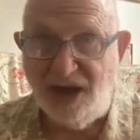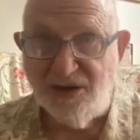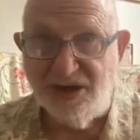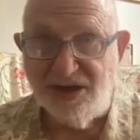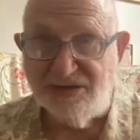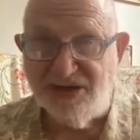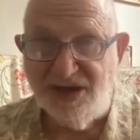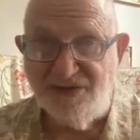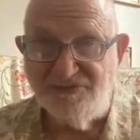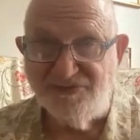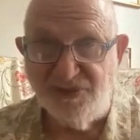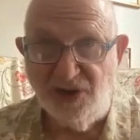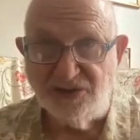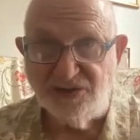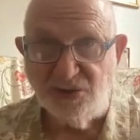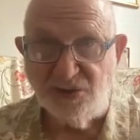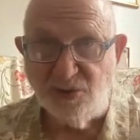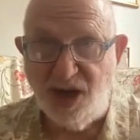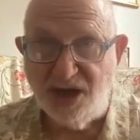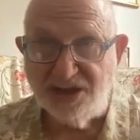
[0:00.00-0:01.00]
going to confront
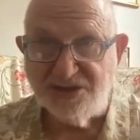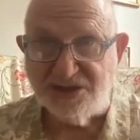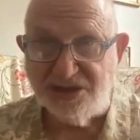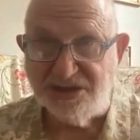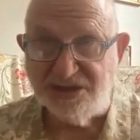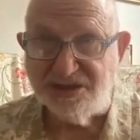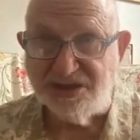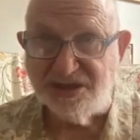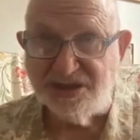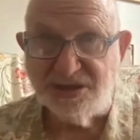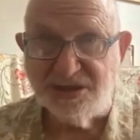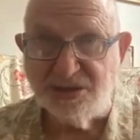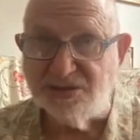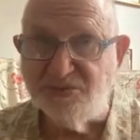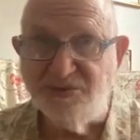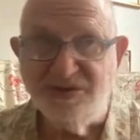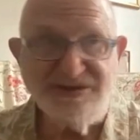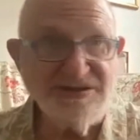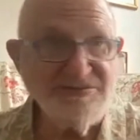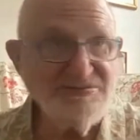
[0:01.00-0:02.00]
the Russians is because
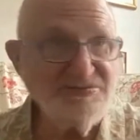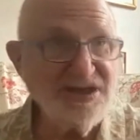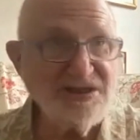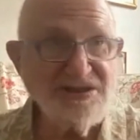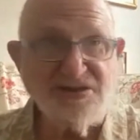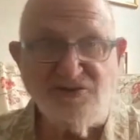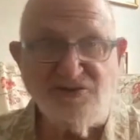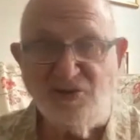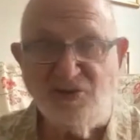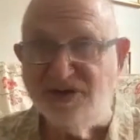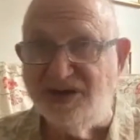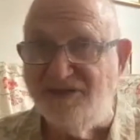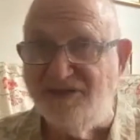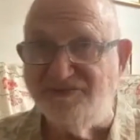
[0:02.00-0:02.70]
we just fought in